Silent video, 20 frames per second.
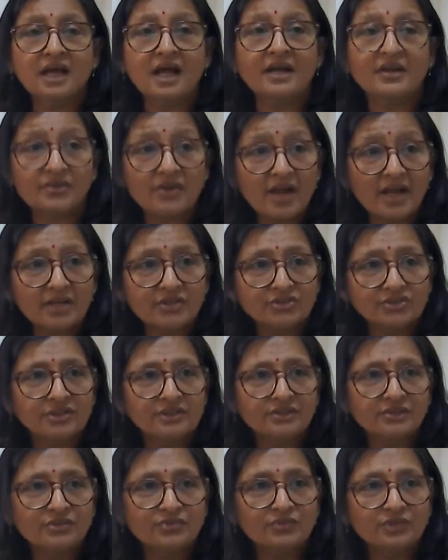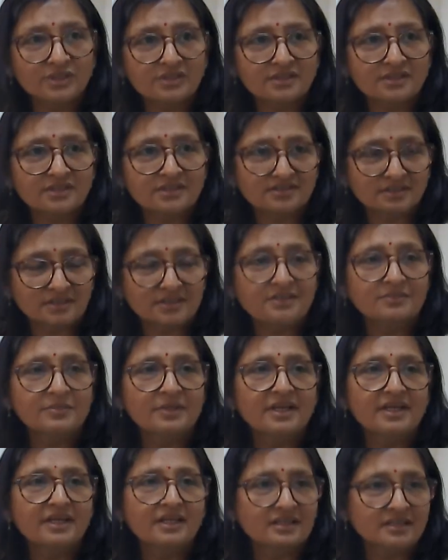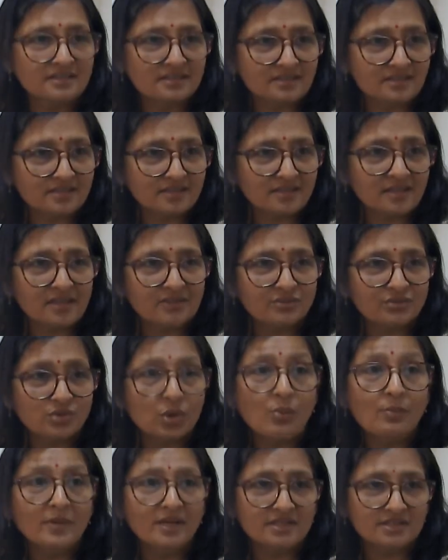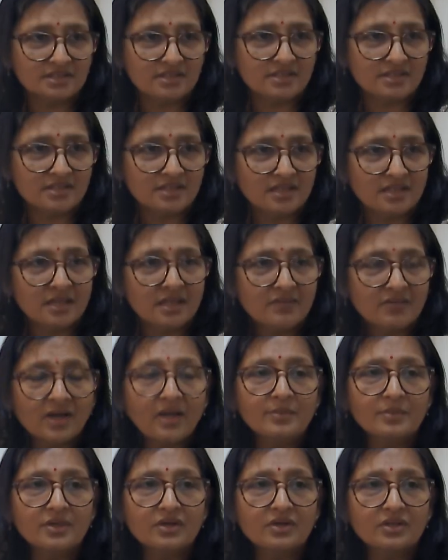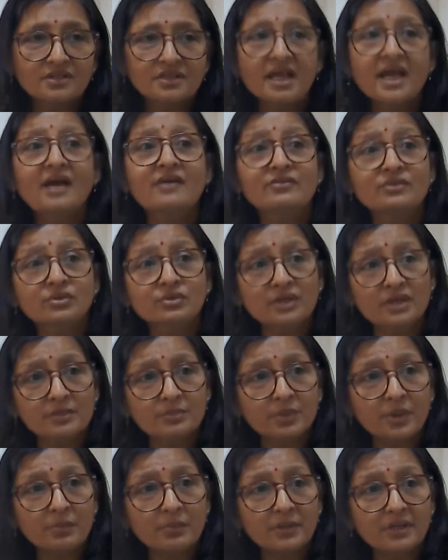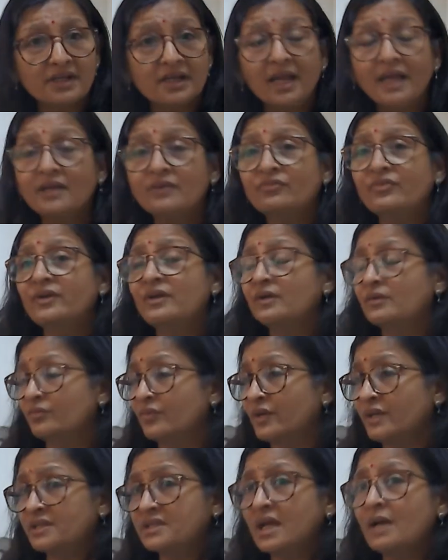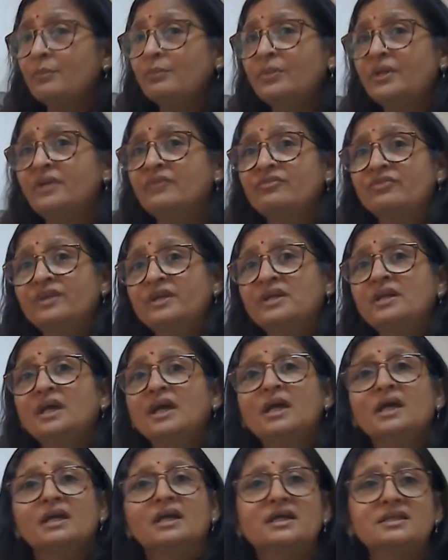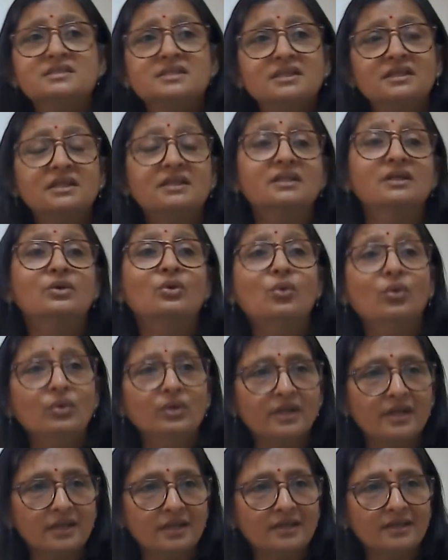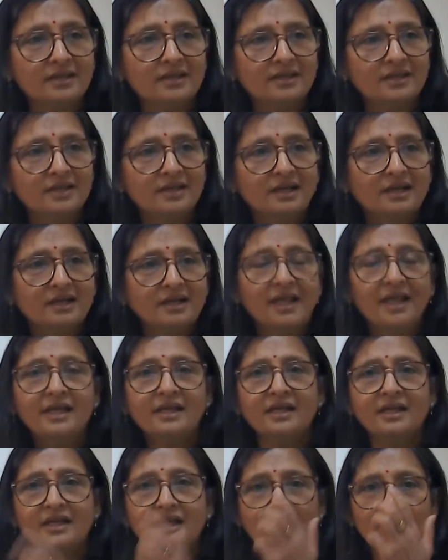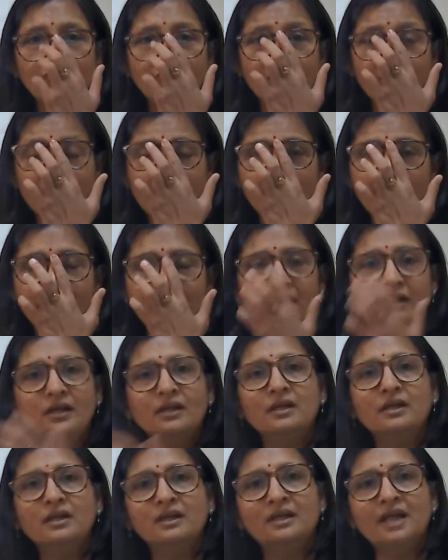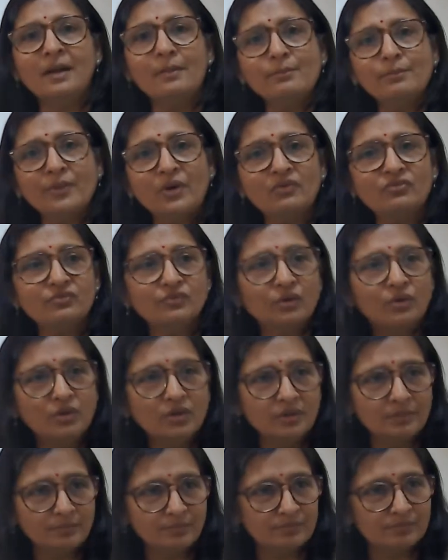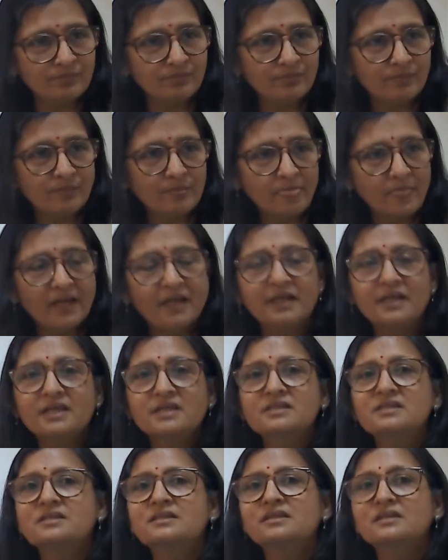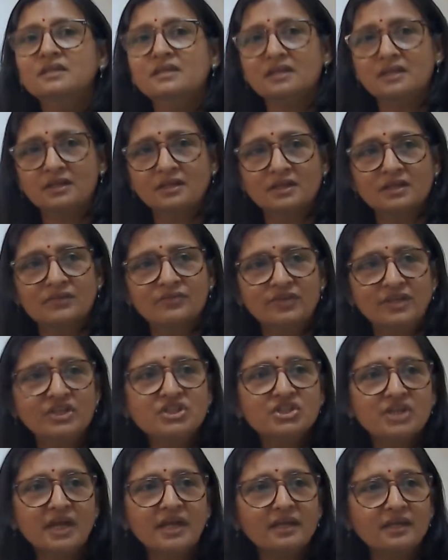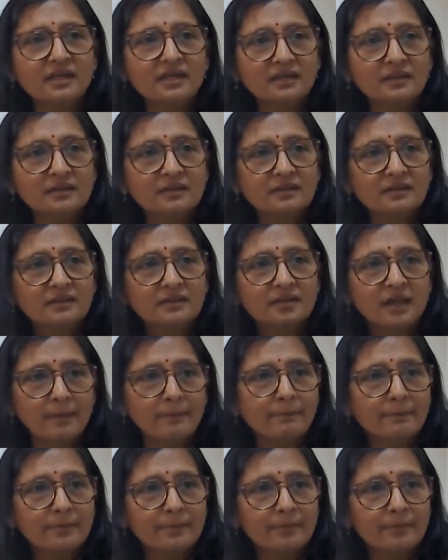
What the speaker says: attraction towards these materials are so much. Why? Because they have unique property. Like for example, if we consider the gold, like if we take a lump of gold, it is very shining lump.